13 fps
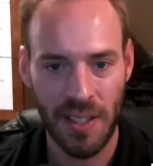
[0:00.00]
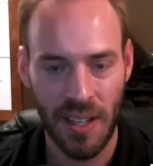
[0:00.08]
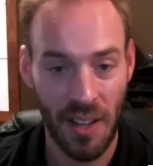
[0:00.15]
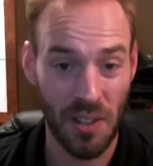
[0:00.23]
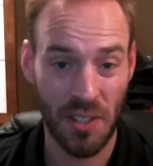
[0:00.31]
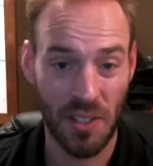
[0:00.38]

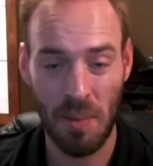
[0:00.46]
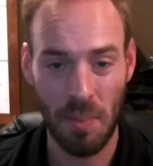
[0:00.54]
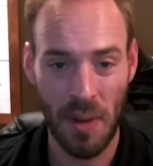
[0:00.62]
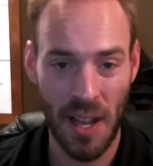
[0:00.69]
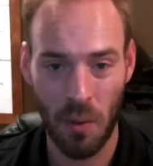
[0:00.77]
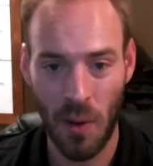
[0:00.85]
And there's some
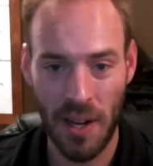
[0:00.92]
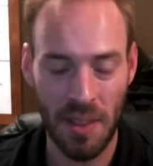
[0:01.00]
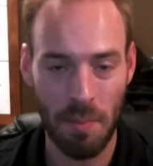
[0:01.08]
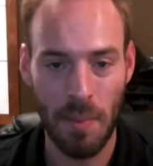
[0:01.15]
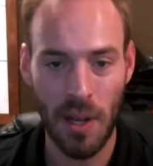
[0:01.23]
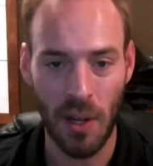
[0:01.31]
kind of right in
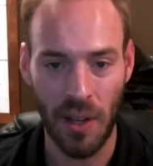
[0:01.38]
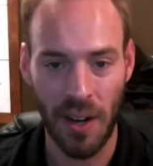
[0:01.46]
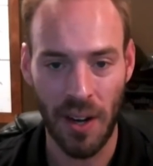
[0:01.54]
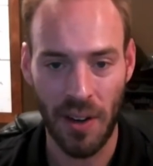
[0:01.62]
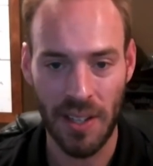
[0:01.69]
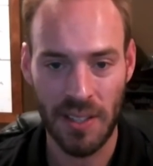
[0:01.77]
the middle
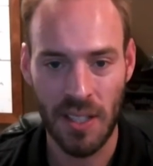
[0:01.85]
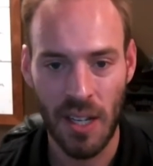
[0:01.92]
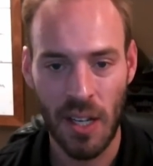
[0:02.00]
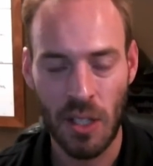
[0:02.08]
areas.